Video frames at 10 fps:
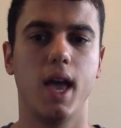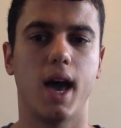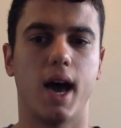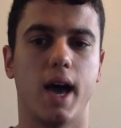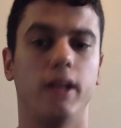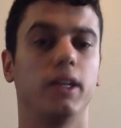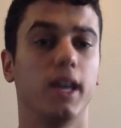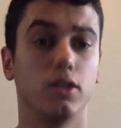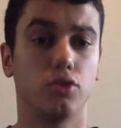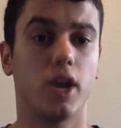And
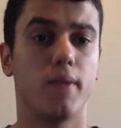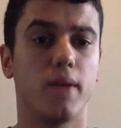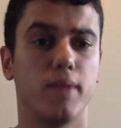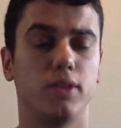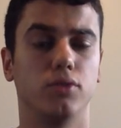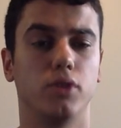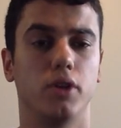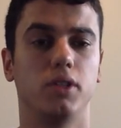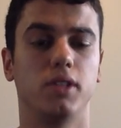again, try to make mental notes.